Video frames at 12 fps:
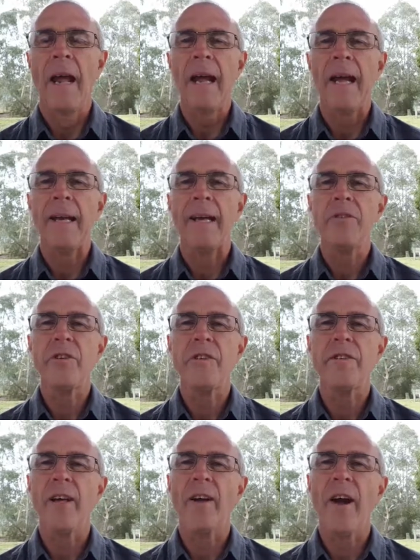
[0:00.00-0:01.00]
And she
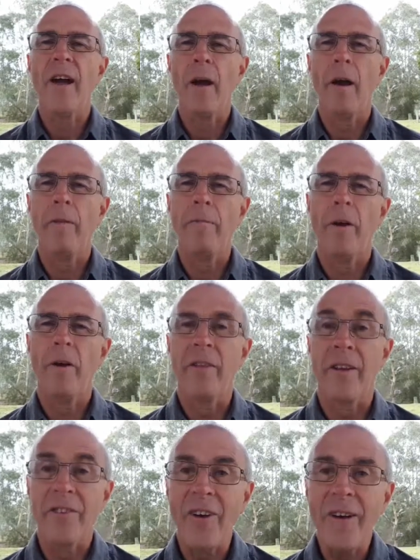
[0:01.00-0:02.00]
said, I have both
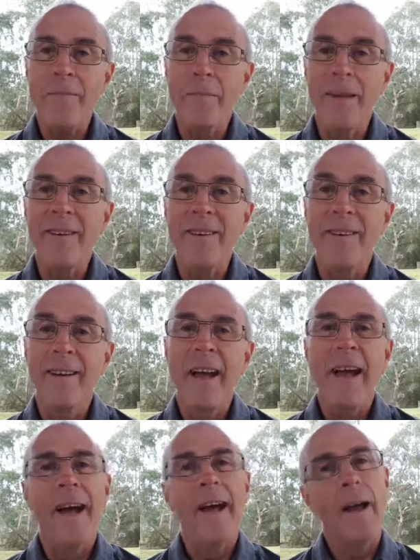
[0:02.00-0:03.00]
excitement
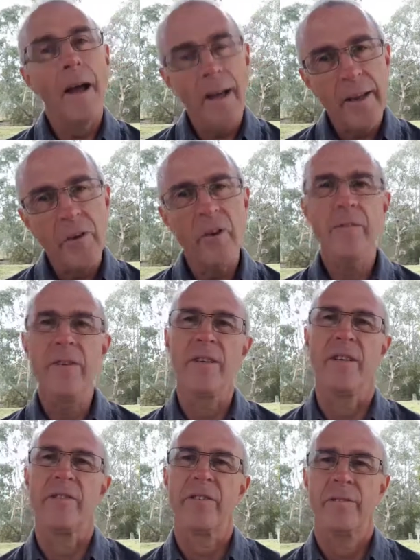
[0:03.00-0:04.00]
and
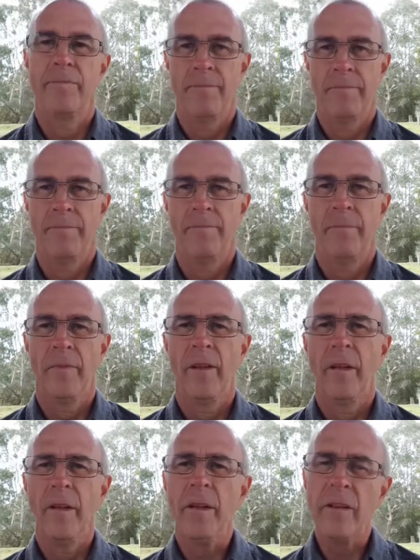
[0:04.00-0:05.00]
nervousness.
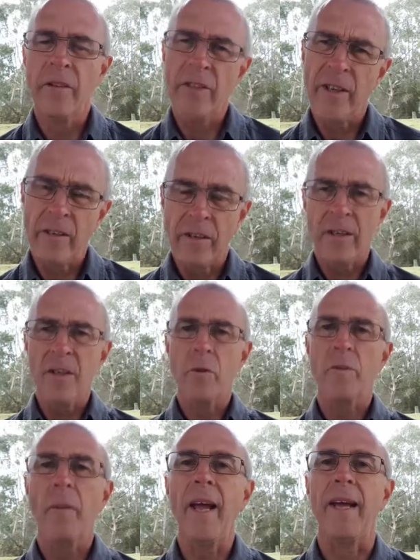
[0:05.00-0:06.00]
And I said, can you
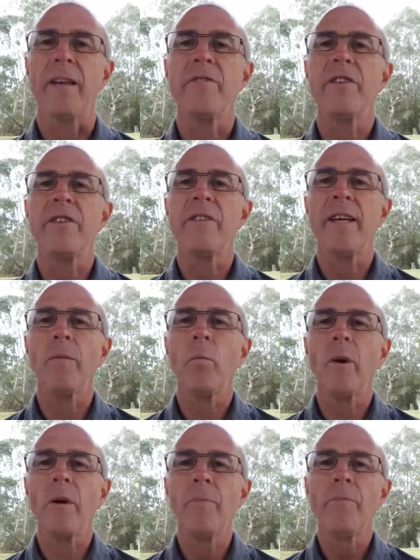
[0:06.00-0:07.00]
explain? And she said,
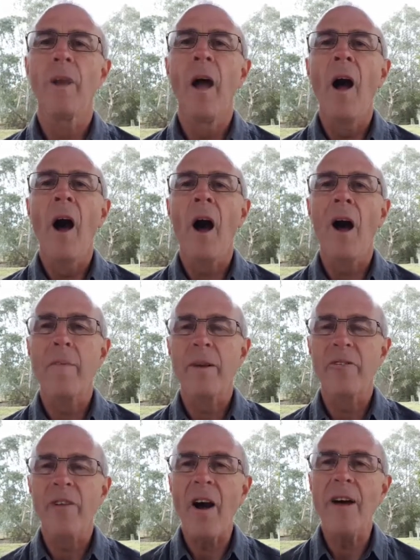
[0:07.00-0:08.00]
well, I'm
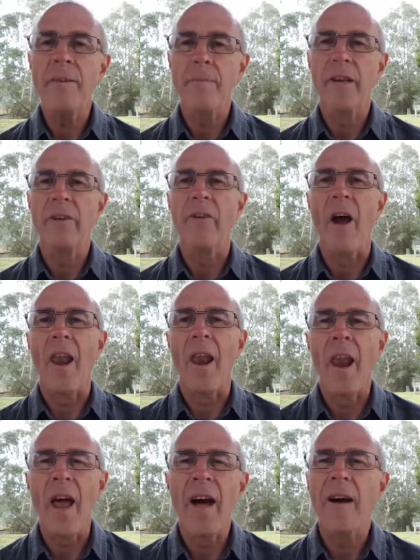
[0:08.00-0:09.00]
excited because I
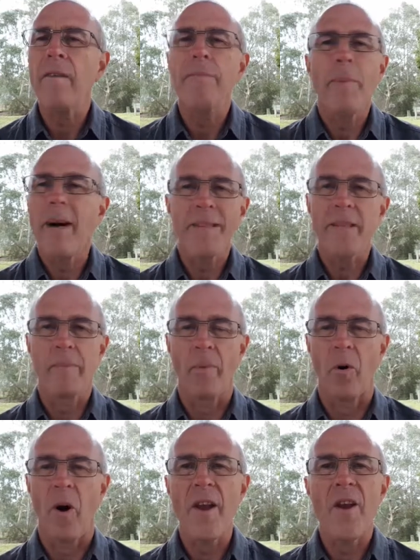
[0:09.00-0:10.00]
love
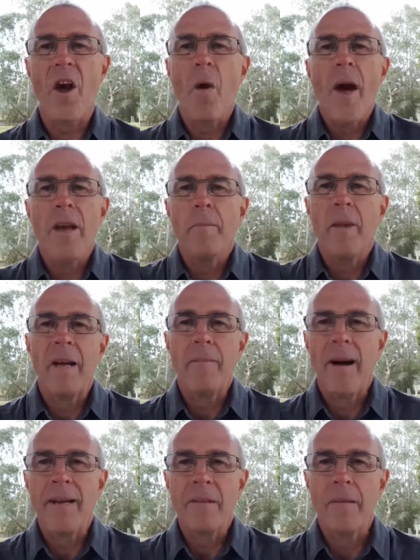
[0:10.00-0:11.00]
basketball. I know how to play
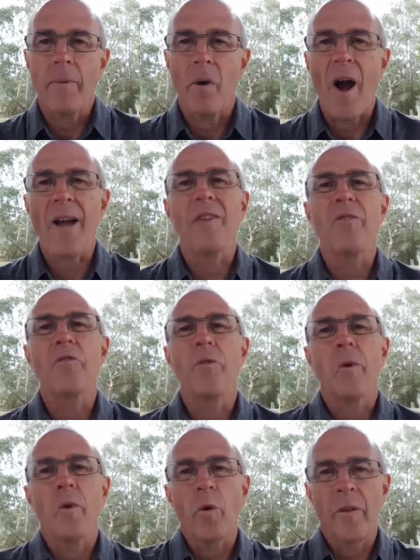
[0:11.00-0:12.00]
basketball. I can
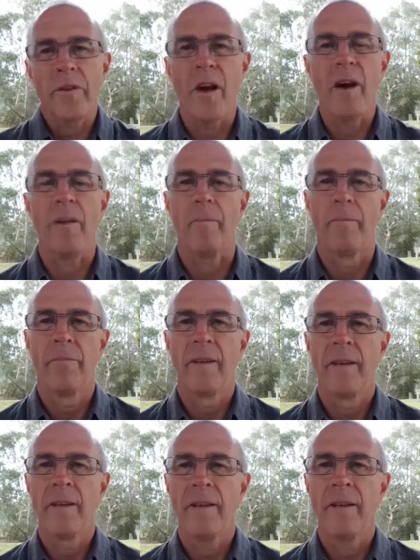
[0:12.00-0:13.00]
do it all the time.
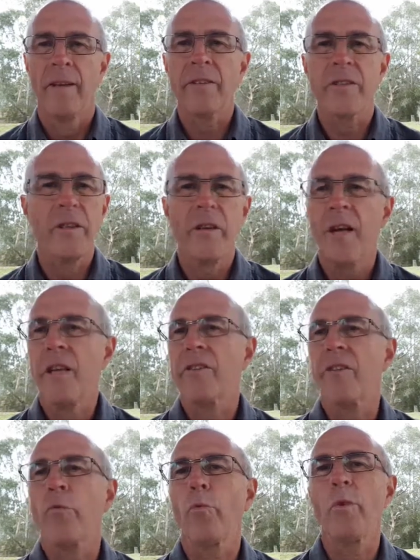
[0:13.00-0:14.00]
It's
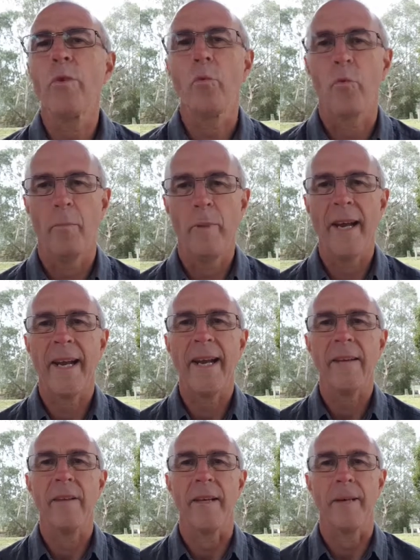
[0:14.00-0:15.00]
a thrill being
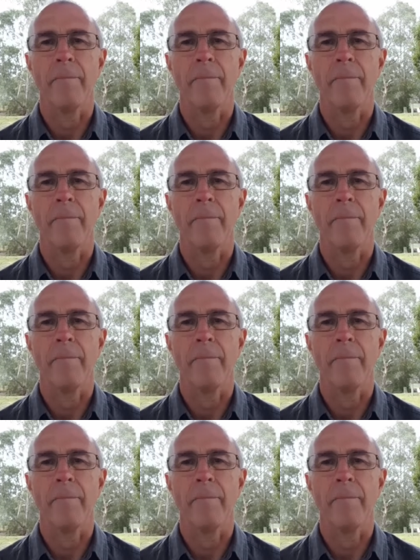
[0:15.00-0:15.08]
out there.